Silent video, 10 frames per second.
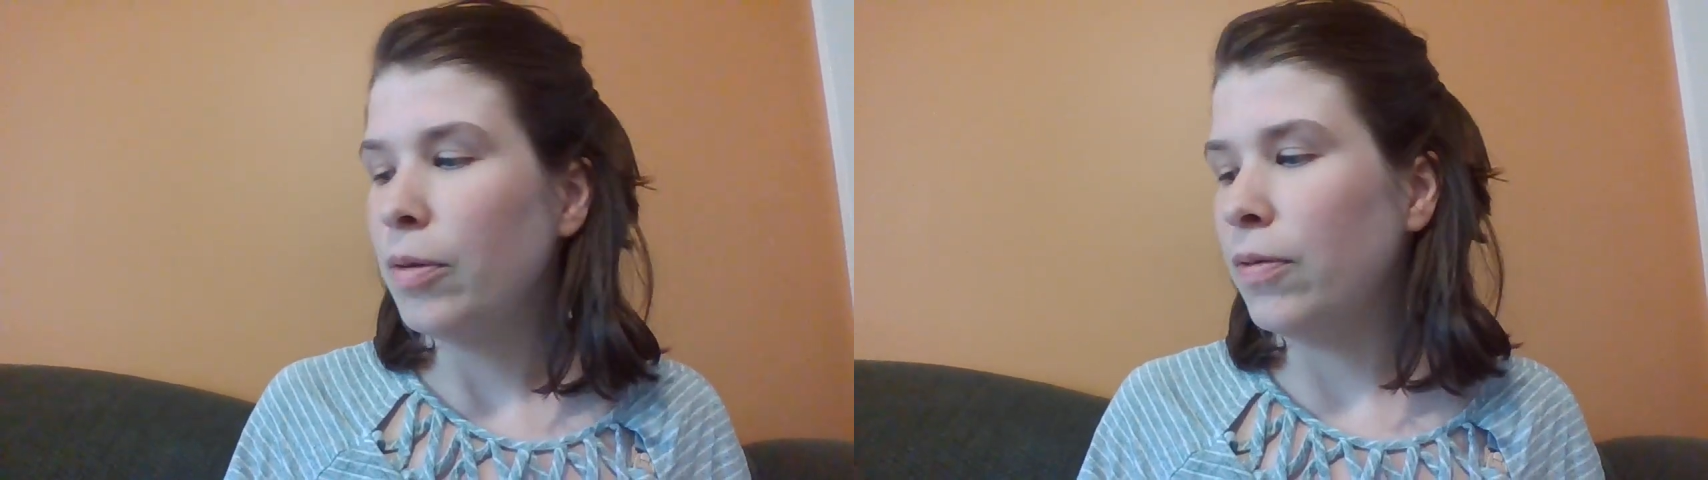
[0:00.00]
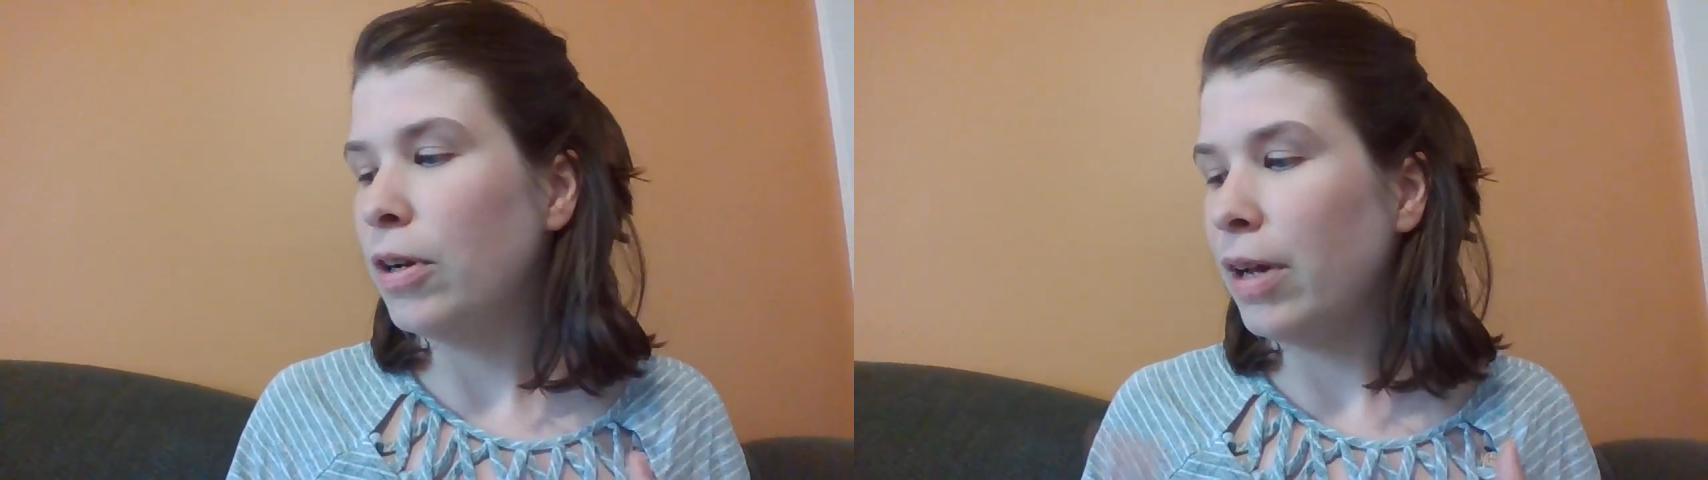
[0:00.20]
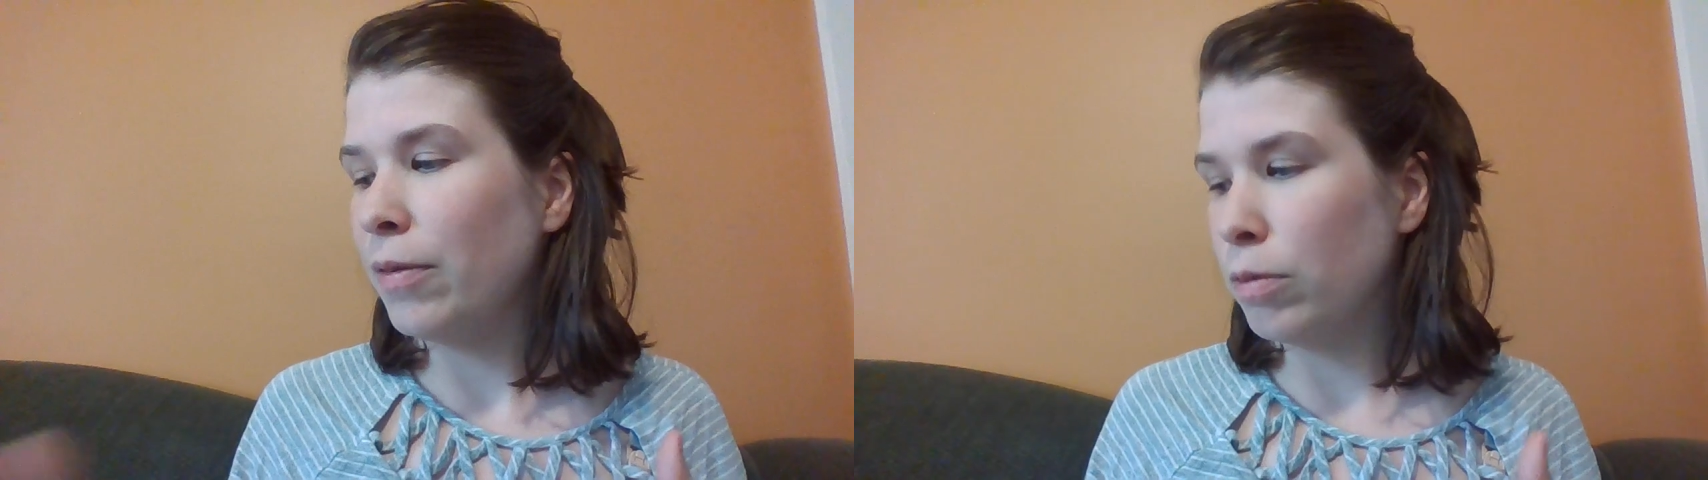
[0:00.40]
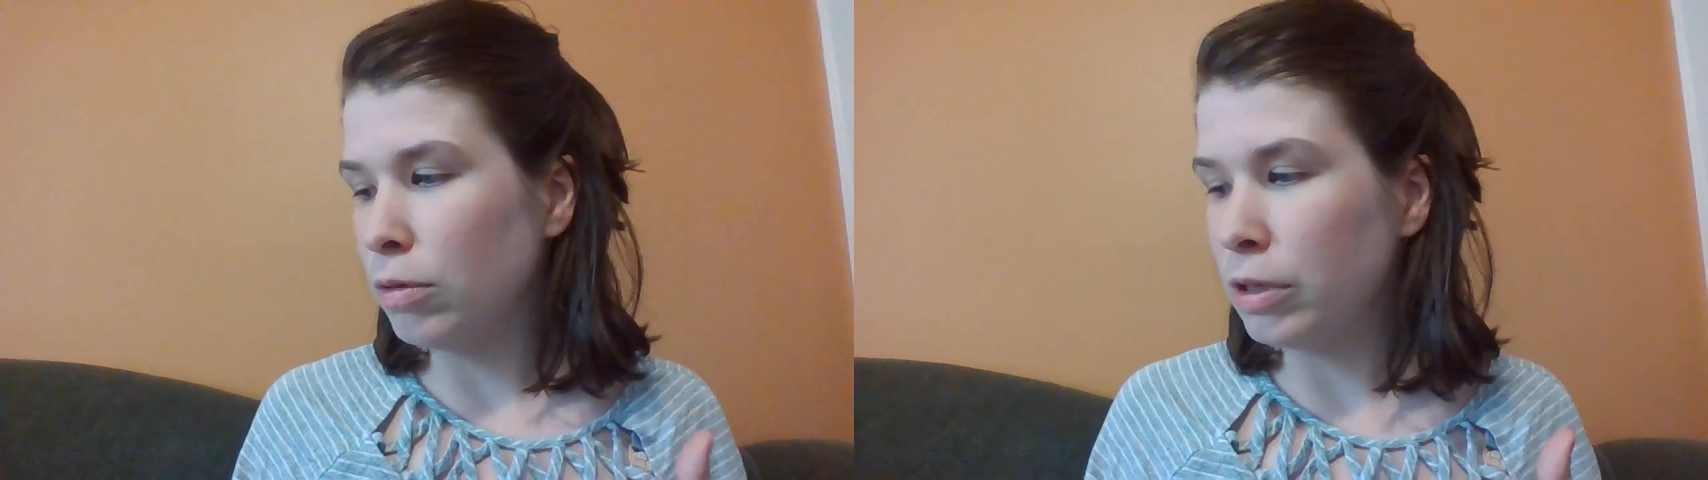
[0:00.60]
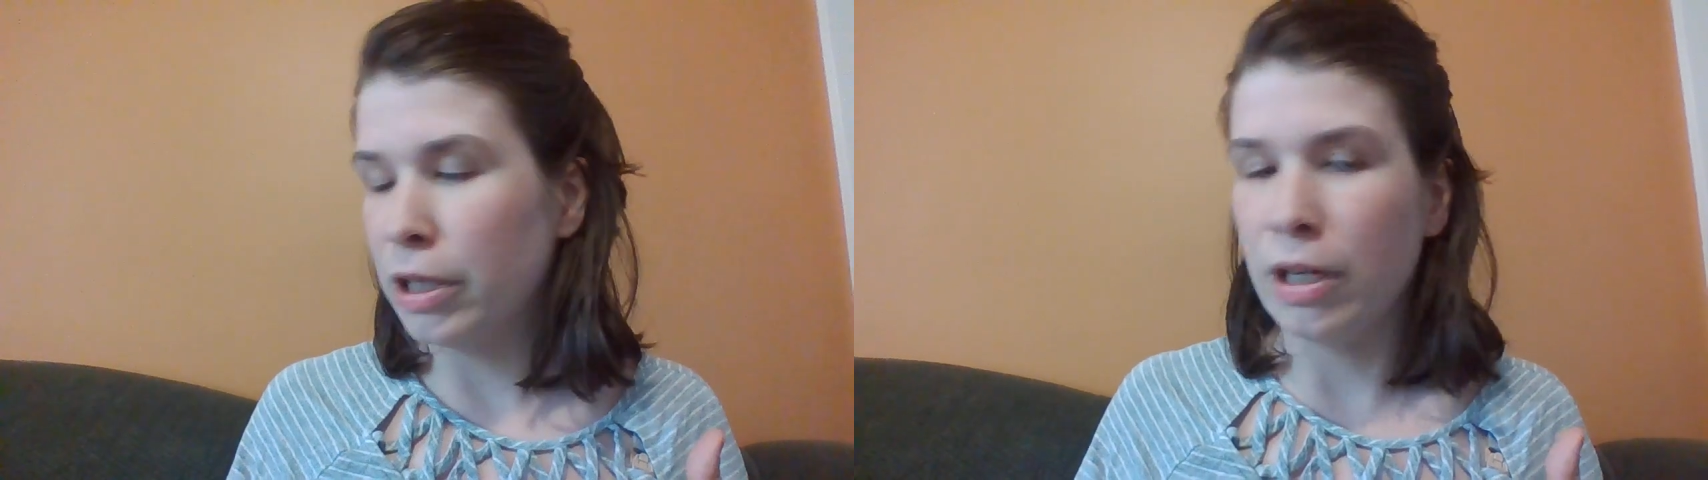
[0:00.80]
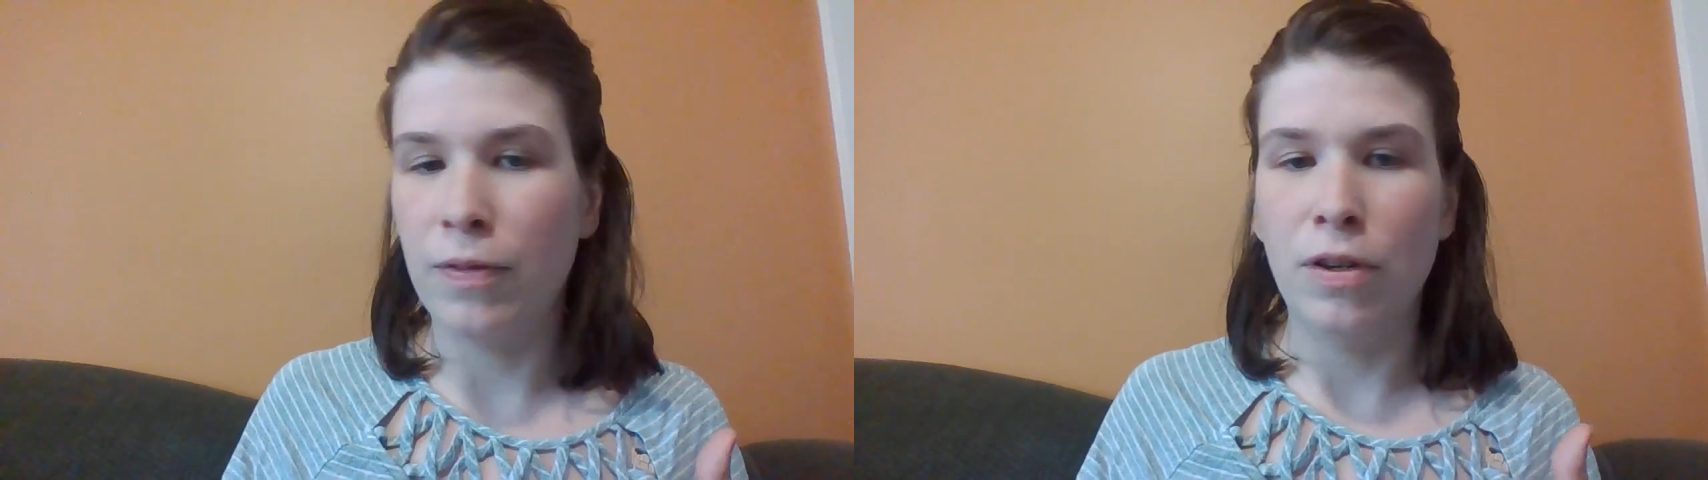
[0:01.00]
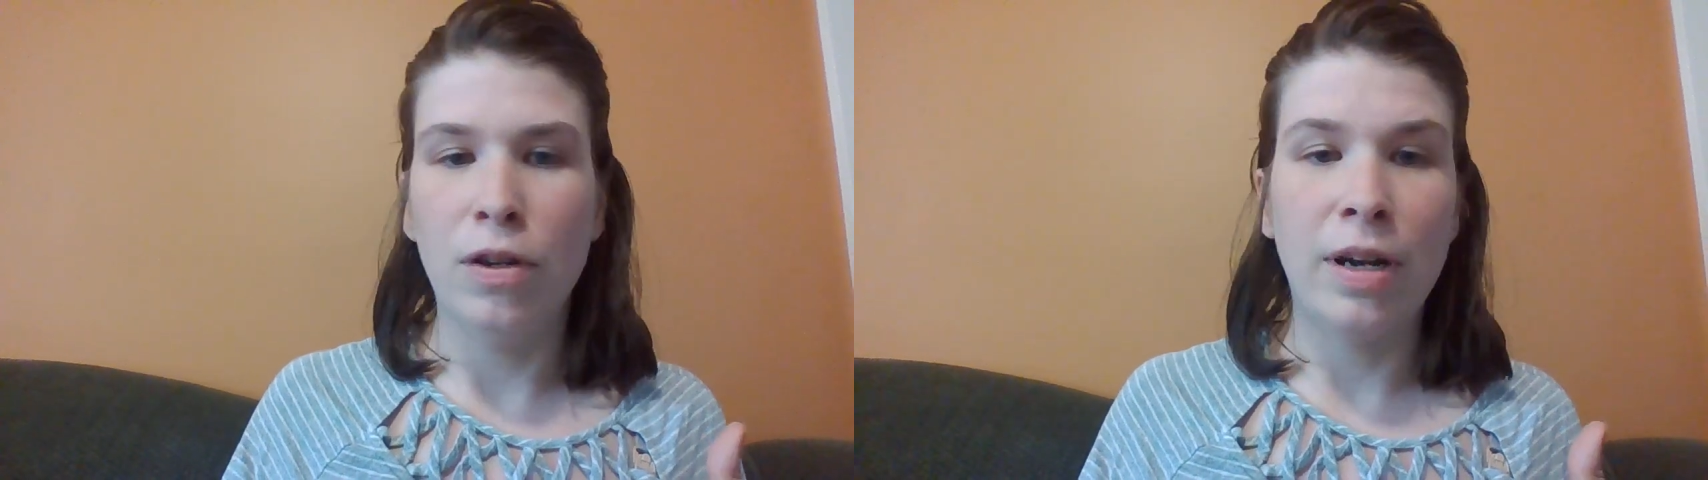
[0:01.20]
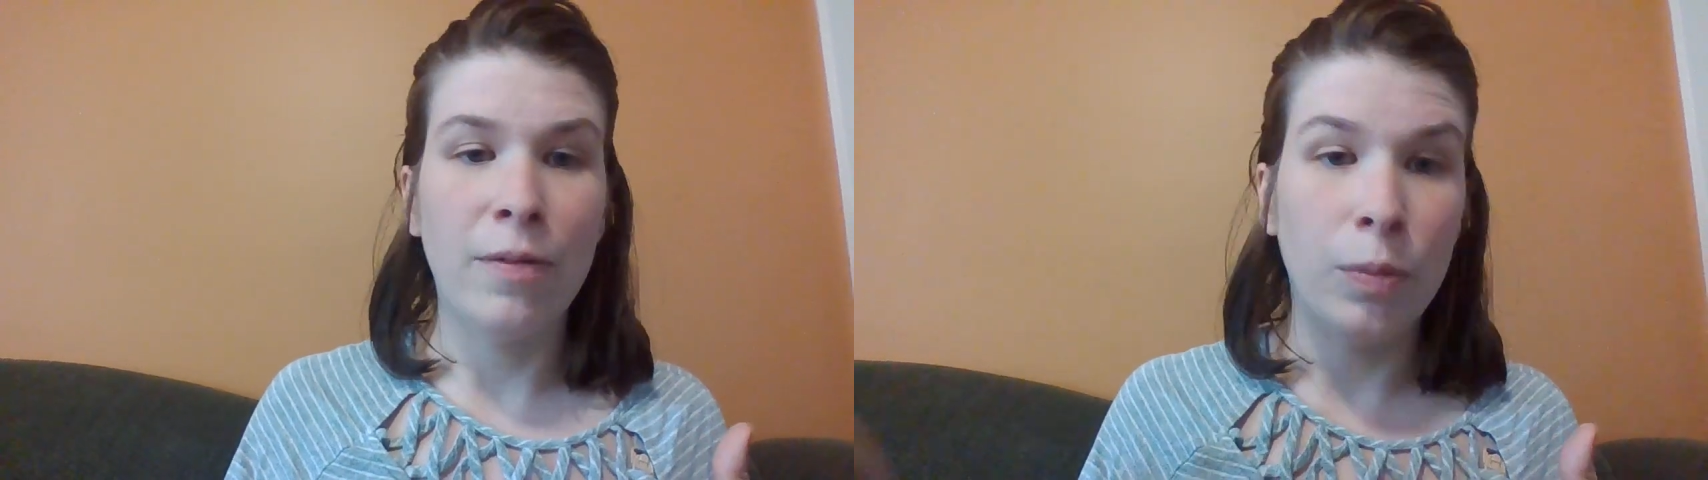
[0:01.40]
If you don't have a ruler, if you don't have